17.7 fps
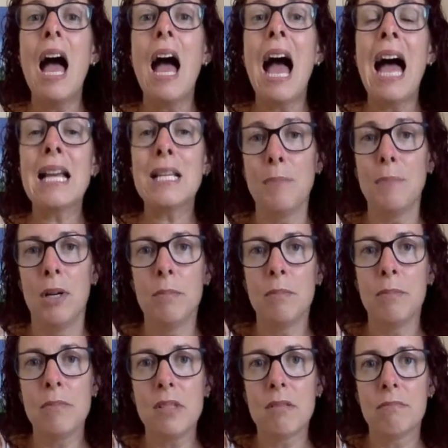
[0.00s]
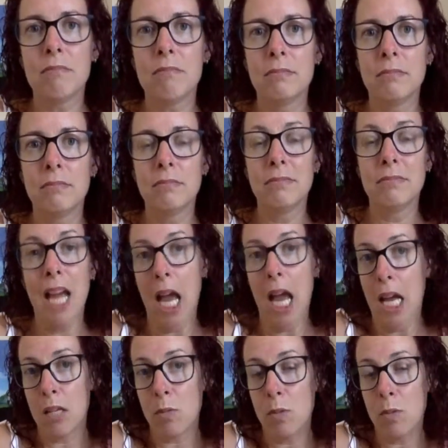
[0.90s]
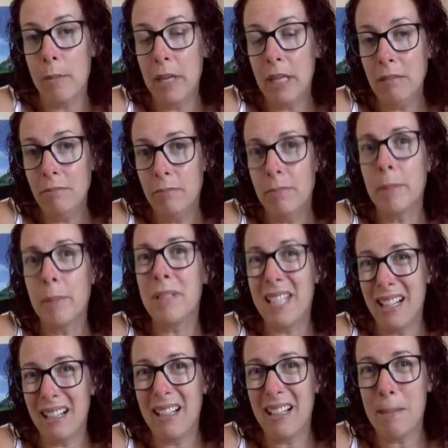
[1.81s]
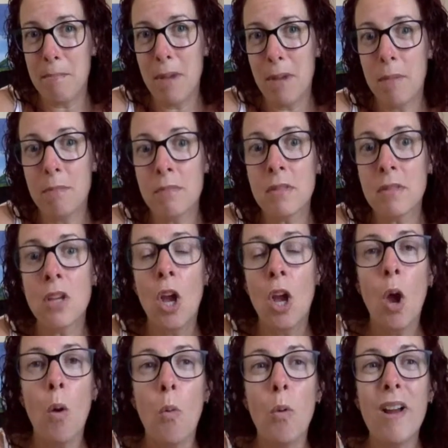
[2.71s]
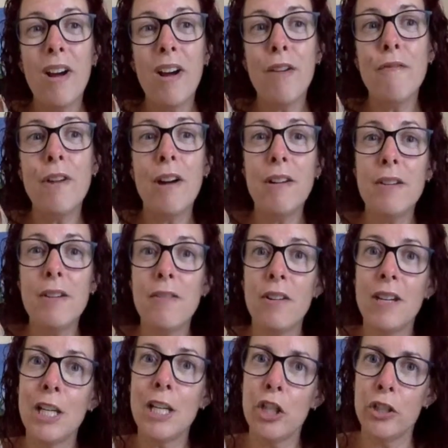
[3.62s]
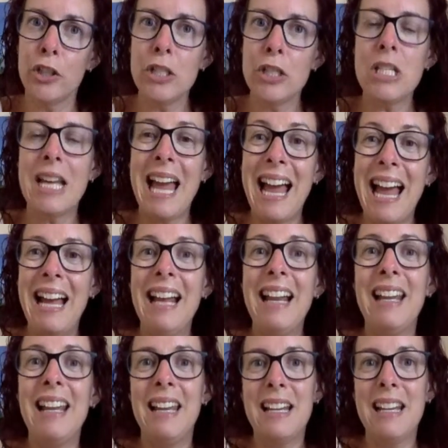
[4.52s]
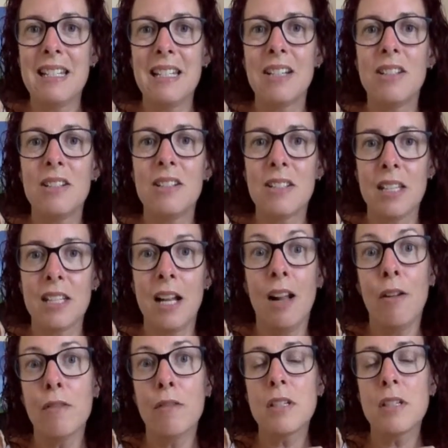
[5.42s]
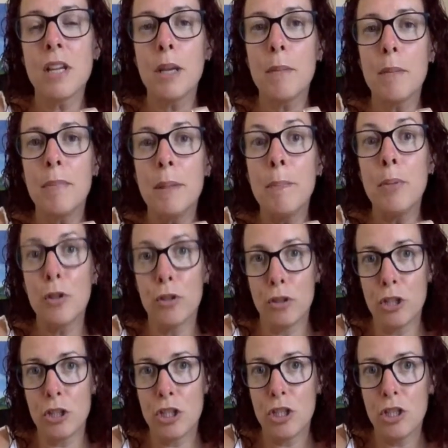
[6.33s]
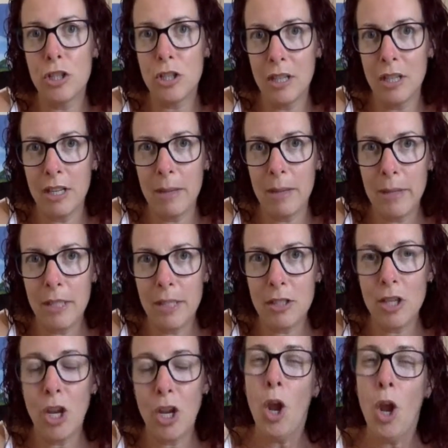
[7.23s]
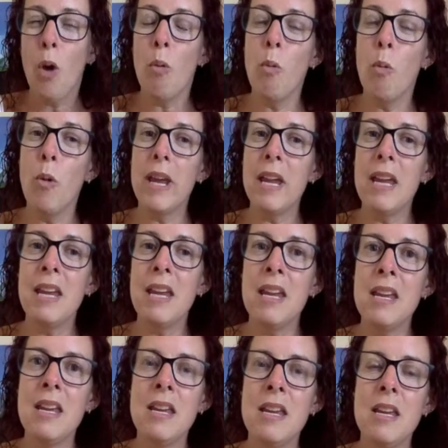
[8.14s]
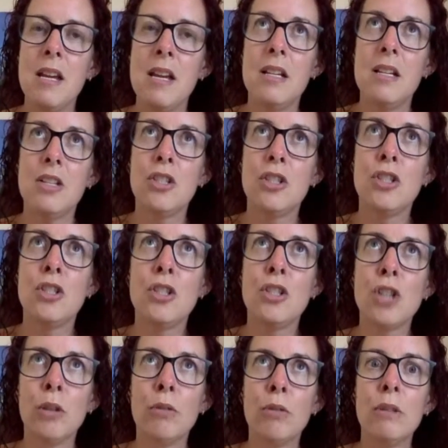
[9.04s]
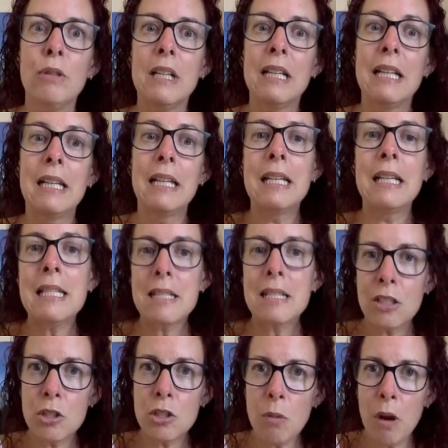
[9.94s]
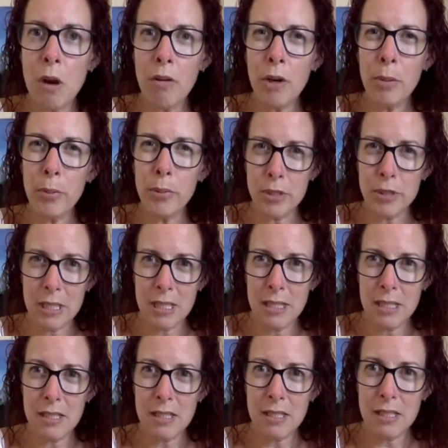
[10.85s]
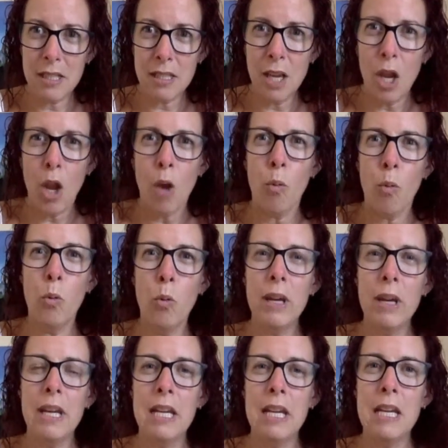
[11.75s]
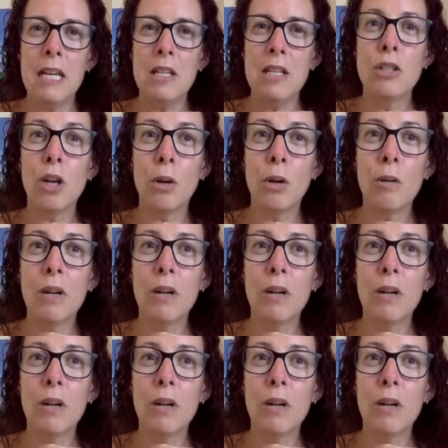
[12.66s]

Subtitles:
as mums, as women, but particularly mums, we are very, very good at letting ourselves be pushed to the limit. We don't listen to our own bodies. We don't